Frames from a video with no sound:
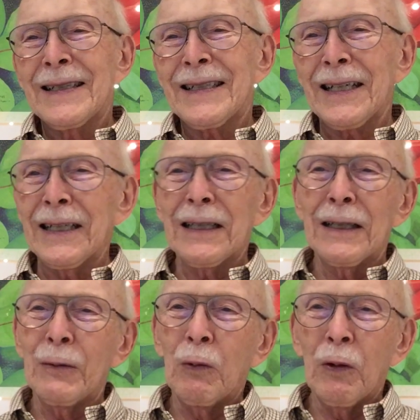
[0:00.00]
tightly
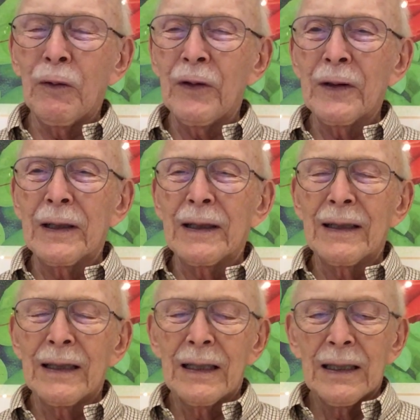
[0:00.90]
woven
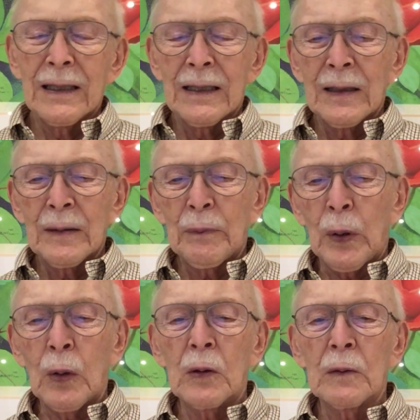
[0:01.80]

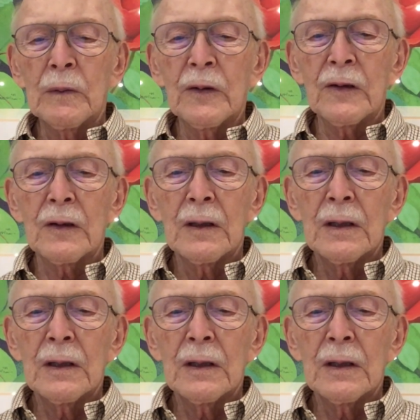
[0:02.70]
poems